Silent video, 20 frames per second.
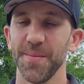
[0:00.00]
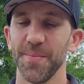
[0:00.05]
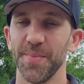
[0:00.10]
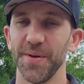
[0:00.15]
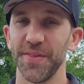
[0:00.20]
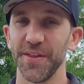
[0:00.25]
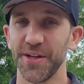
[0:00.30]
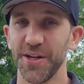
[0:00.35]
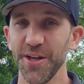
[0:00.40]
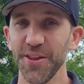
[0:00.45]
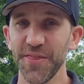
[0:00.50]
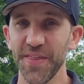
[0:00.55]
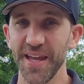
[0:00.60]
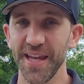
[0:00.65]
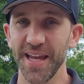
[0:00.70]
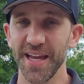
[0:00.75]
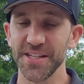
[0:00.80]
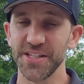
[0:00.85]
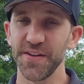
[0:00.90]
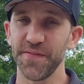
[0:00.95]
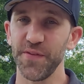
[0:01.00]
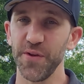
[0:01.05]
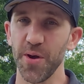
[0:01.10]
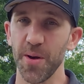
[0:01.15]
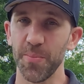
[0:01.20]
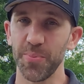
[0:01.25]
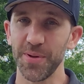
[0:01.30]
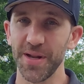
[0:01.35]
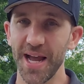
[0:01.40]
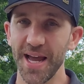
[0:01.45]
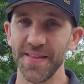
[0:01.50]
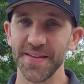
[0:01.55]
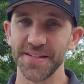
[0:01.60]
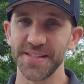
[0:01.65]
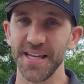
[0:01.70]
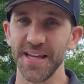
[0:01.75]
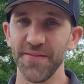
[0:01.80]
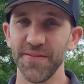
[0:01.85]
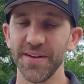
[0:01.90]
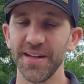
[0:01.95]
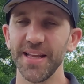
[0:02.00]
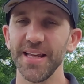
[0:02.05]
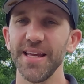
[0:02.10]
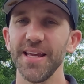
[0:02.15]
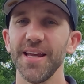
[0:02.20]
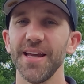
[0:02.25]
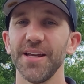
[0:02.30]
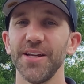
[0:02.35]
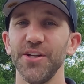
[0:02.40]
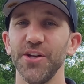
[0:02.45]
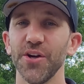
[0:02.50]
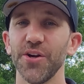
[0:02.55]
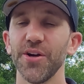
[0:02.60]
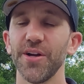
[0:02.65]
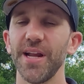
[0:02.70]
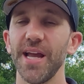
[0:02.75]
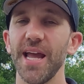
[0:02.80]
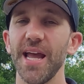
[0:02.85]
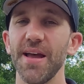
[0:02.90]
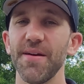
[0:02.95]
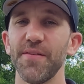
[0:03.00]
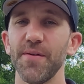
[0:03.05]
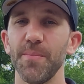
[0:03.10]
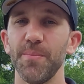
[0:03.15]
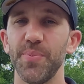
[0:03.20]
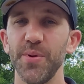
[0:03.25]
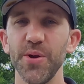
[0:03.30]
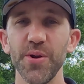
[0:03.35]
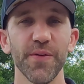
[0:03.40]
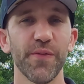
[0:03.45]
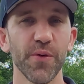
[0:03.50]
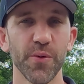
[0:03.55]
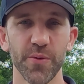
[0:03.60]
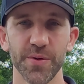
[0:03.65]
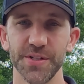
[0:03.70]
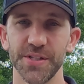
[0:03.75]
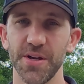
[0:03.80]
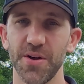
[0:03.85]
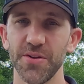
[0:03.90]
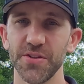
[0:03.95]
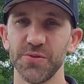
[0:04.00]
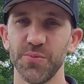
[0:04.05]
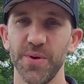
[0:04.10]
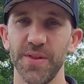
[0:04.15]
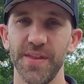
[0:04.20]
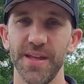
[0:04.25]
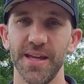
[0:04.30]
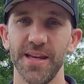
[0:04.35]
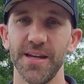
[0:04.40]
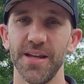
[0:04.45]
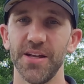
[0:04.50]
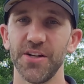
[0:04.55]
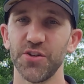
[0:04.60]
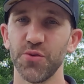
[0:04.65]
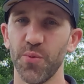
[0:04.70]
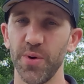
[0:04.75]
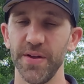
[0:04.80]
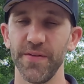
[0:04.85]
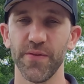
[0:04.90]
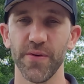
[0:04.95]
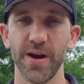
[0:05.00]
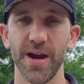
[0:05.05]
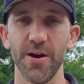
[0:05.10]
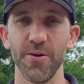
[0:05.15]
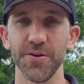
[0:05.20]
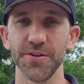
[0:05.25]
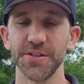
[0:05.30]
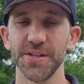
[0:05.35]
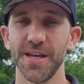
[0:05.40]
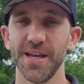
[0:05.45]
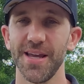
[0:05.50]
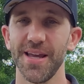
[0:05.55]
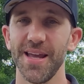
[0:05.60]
But the good thing is if you apply this evenly, you're going to have beautiful results within 24 hours.